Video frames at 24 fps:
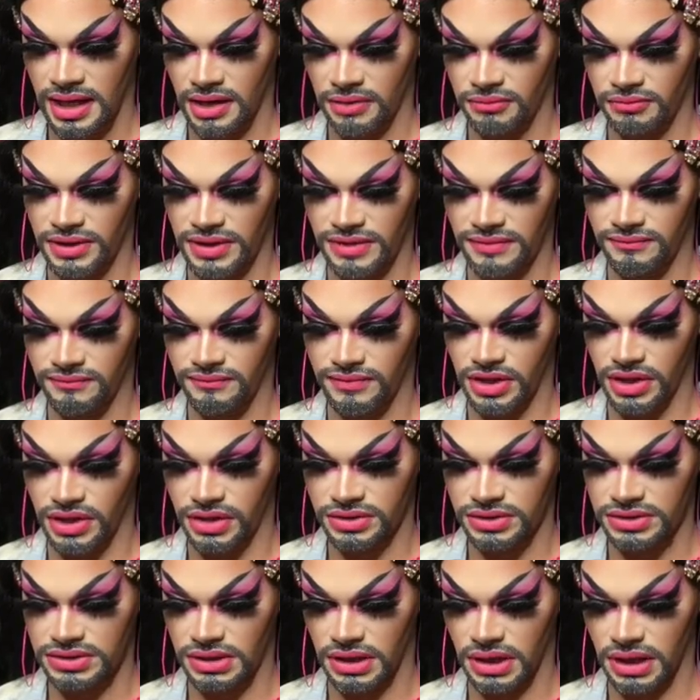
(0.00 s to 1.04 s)

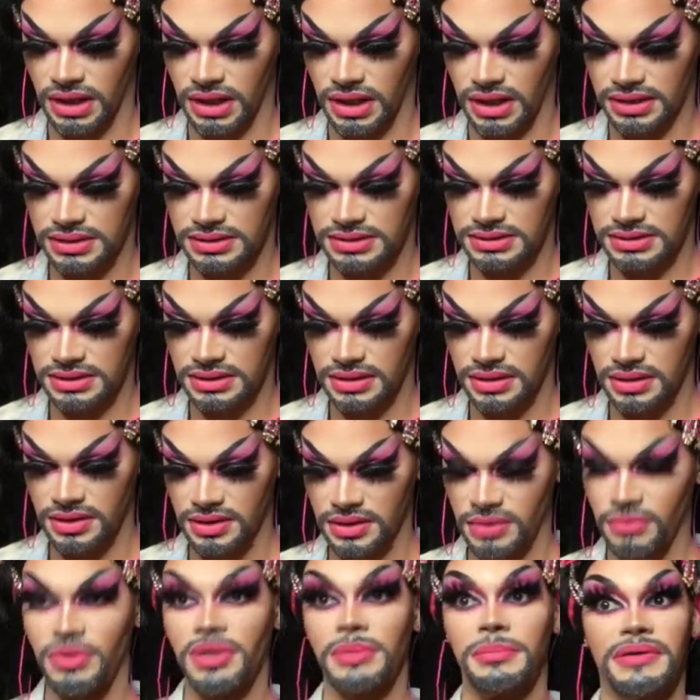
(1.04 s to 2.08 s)
Reverse
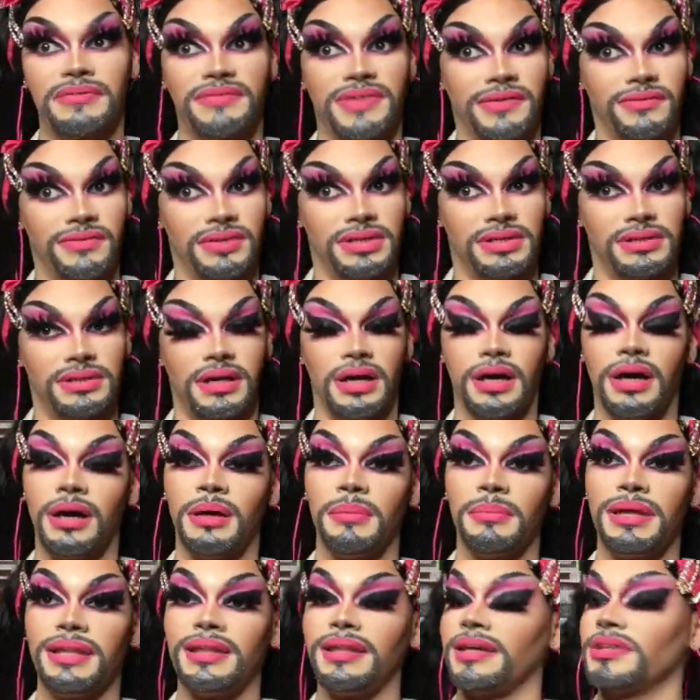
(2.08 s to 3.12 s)
Luxio, one of my favorite
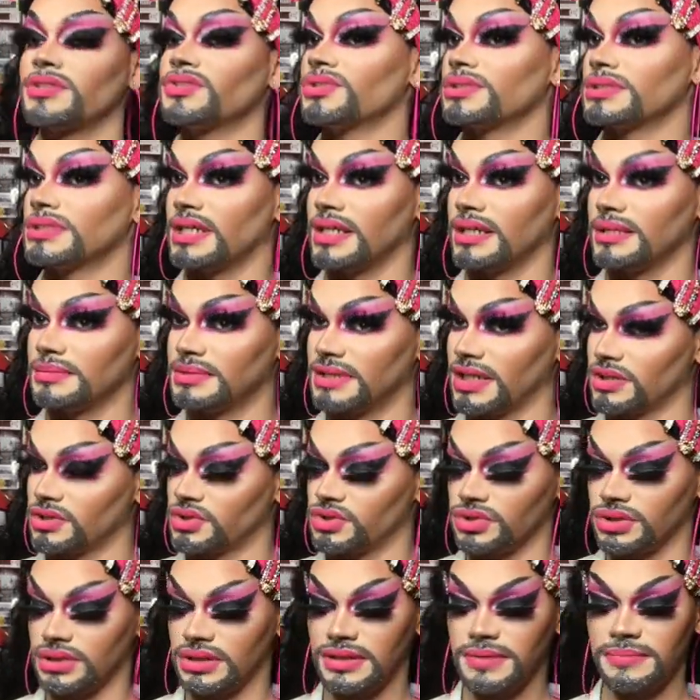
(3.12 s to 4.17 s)
um, electric types,
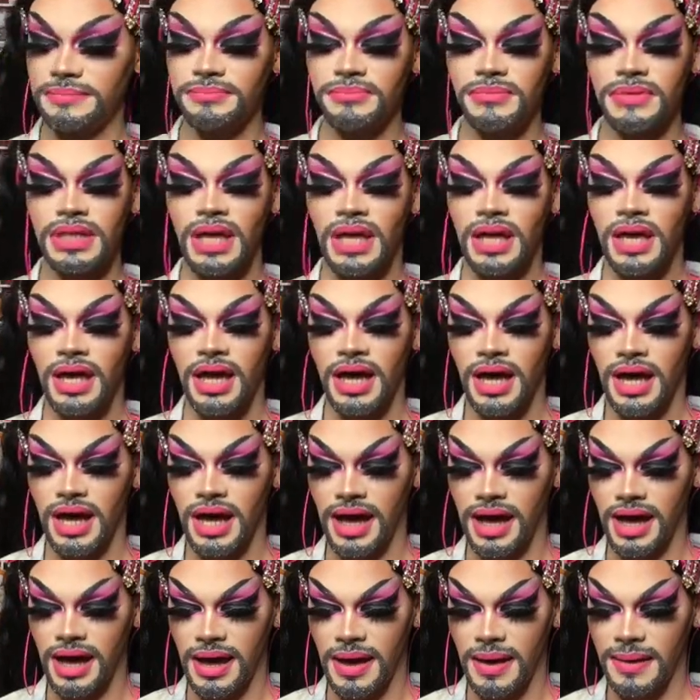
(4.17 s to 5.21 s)
actually.
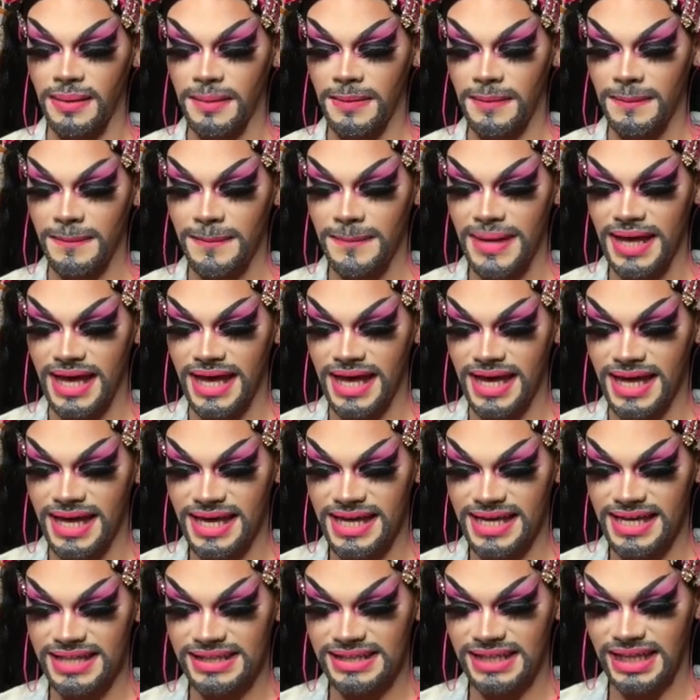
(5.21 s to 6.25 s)
Um,
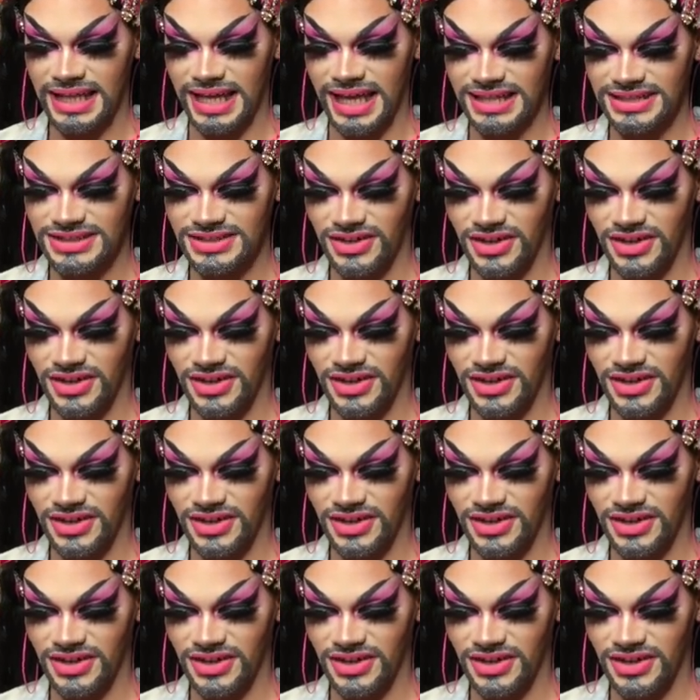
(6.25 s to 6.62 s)
and the last